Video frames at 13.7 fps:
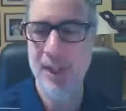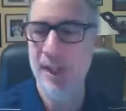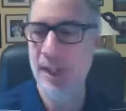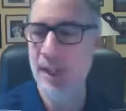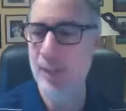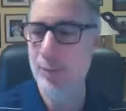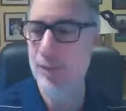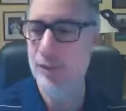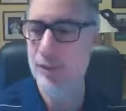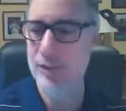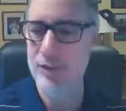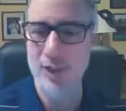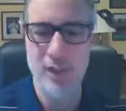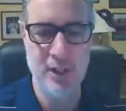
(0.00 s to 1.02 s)
uh, wherever you're
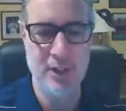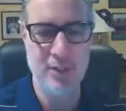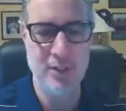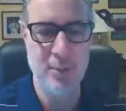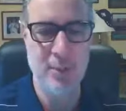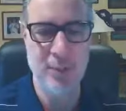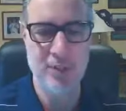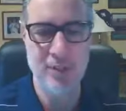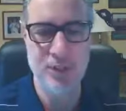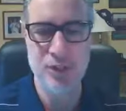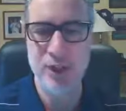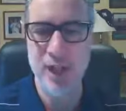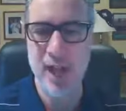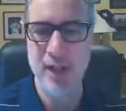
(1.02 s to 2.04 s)
seeing this in the
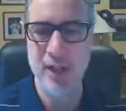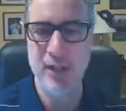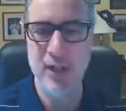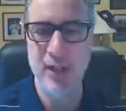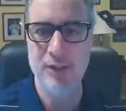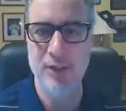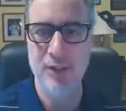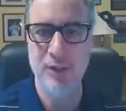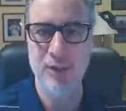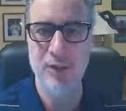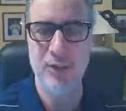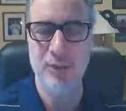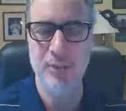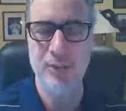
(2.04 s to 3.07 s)
message chat area, so you
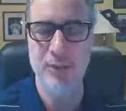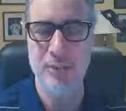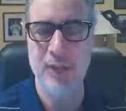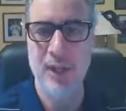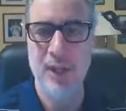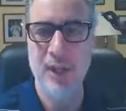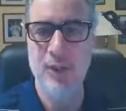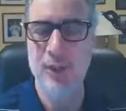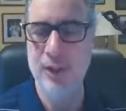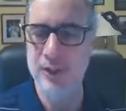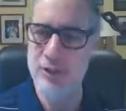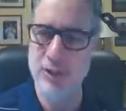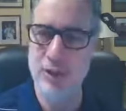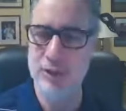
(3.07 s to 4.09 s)
some you can
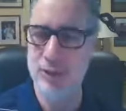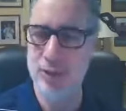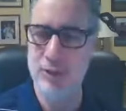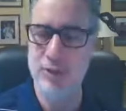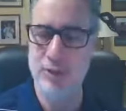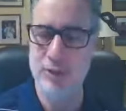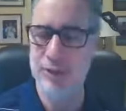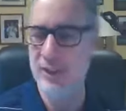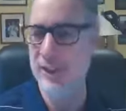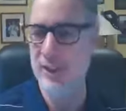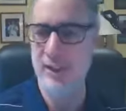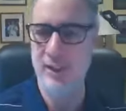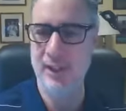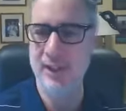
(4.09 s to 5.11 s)
see those courses, and
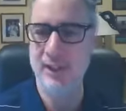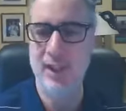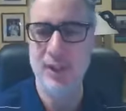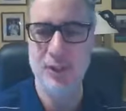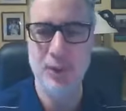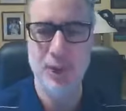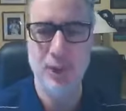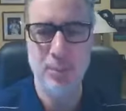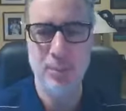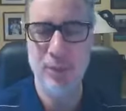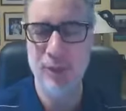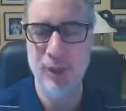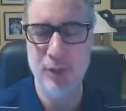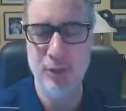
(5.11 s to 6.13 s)
then a link that actually can
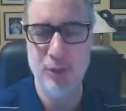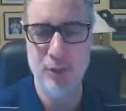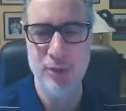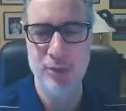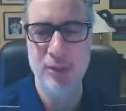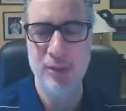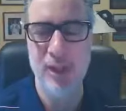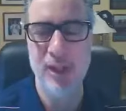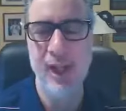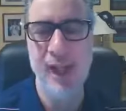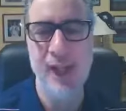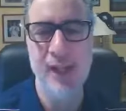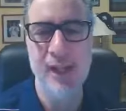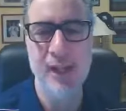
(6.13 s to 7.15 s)
preview those courses
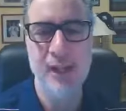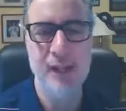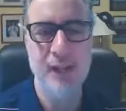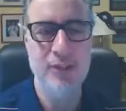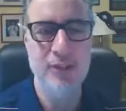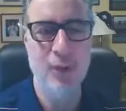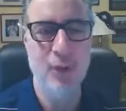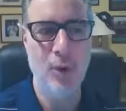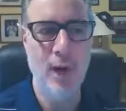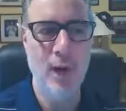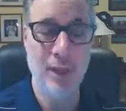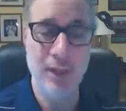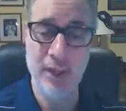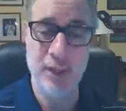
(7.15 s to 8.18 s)
online. So
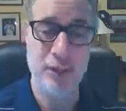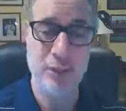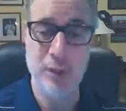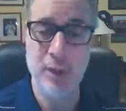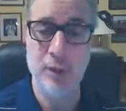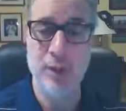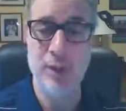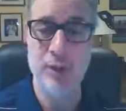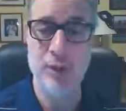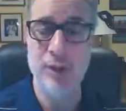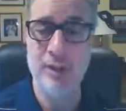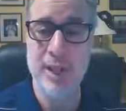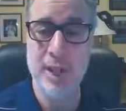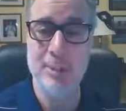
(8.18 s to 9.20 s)
uh, later this week, we're going to do
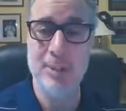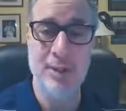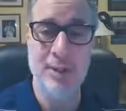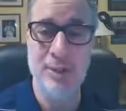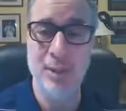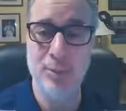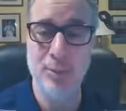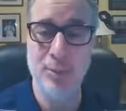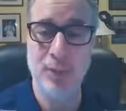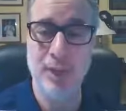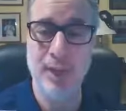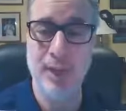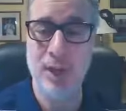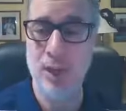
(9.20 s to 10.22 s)
the top 10 tips on
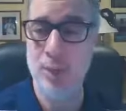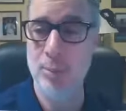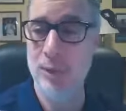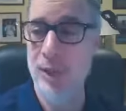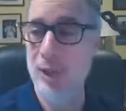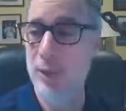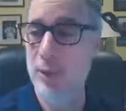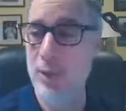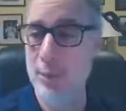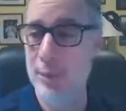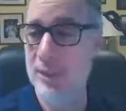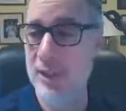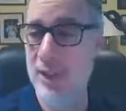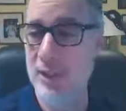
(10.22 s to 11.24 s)
working at home. We're going to
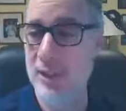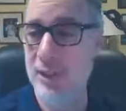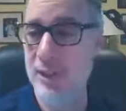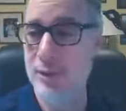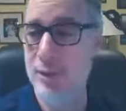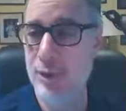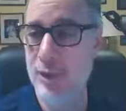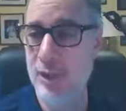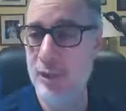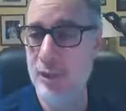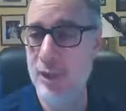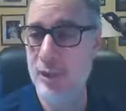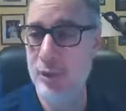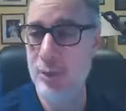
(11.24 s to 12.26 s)
put together a list for you,
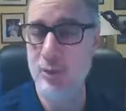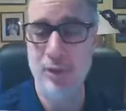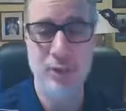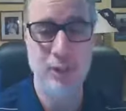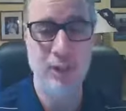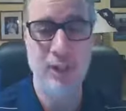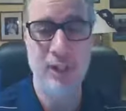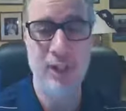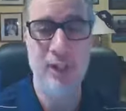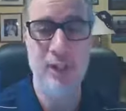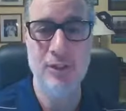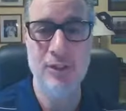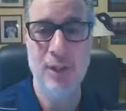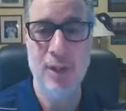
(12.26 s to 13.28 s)
things we've learned over the
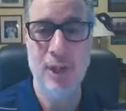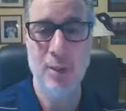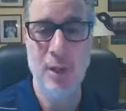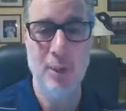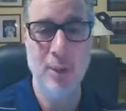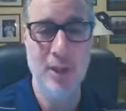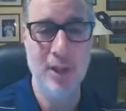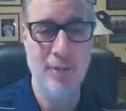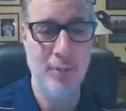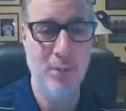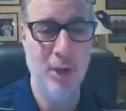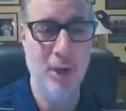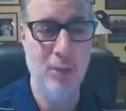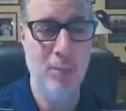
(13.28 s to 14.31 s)
years about working from
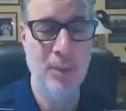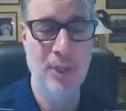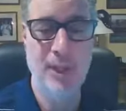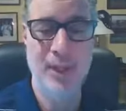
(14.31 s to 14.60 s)
home.